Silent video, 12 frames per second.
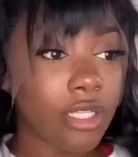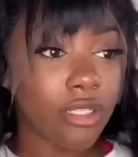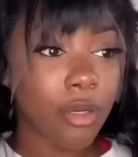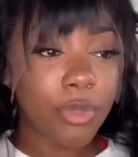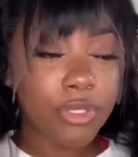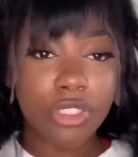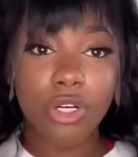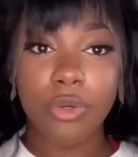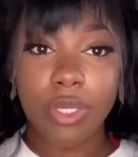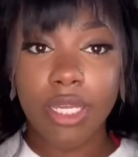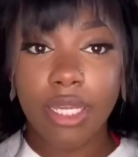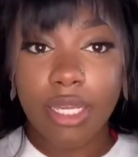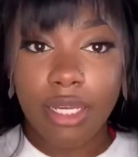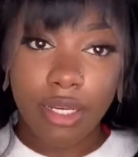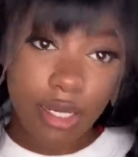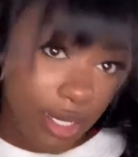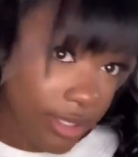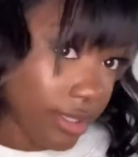Now I'm about to go in and
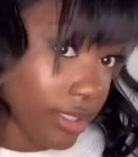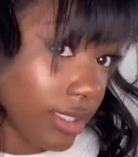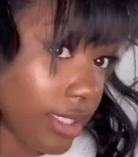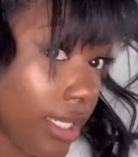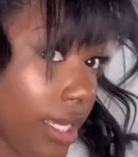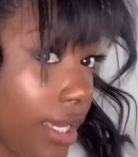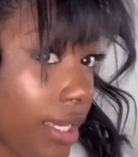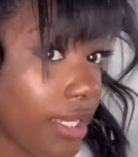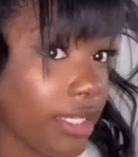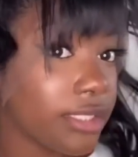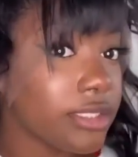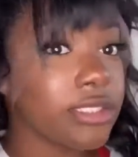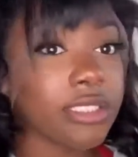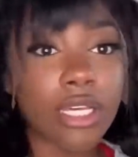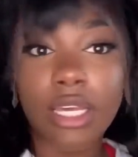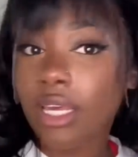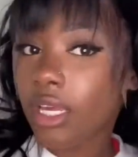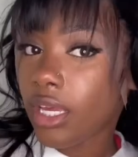cut the lace
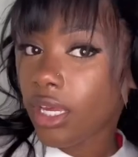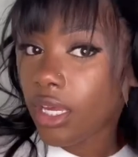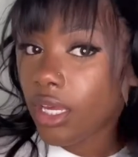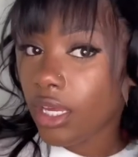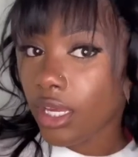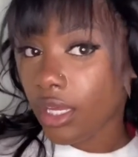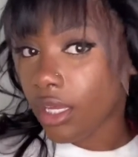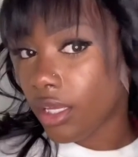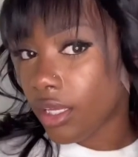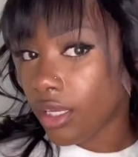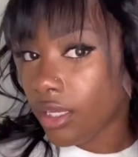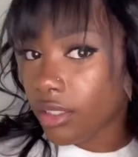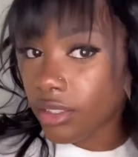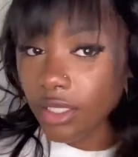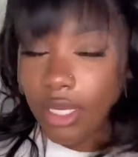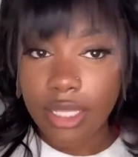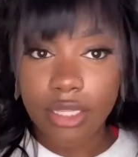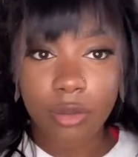And
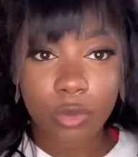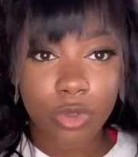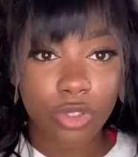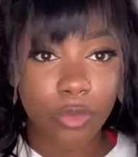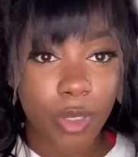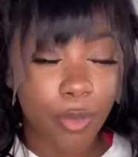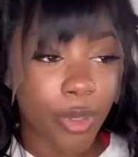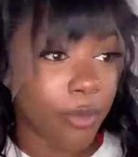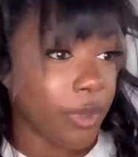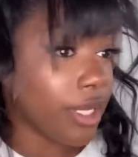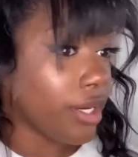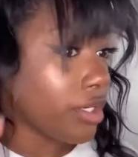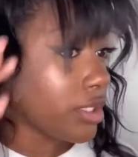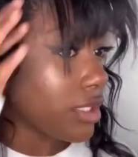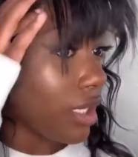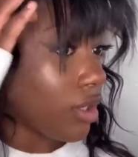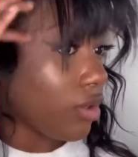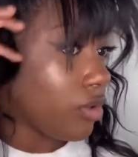yeah, I think I'm gonna do my baby hairs
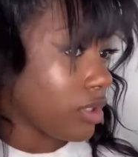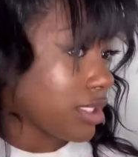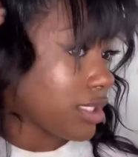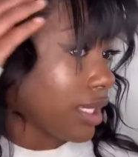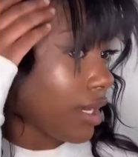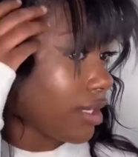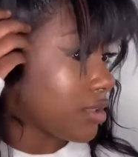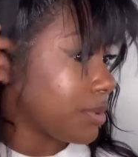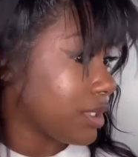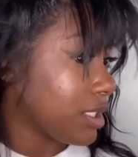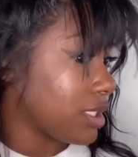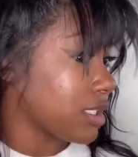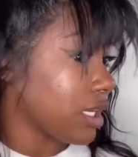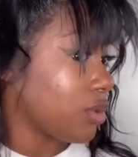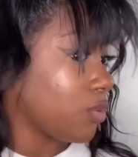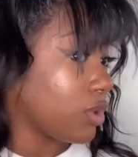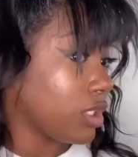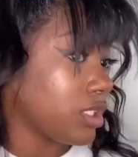like on the sides because I
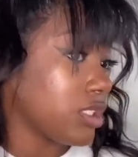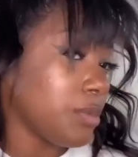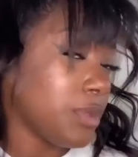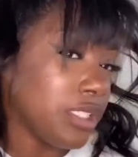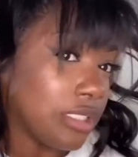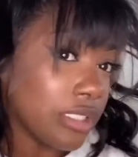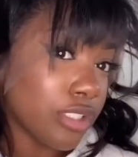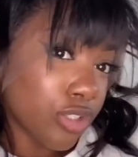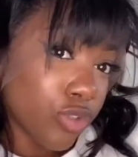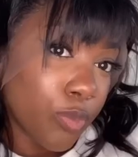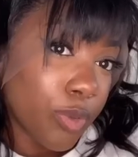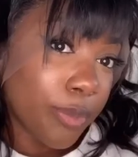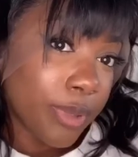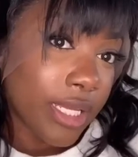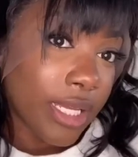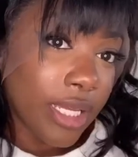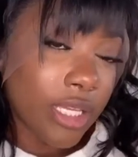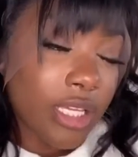don't want it to be just super
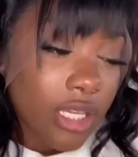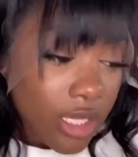plain.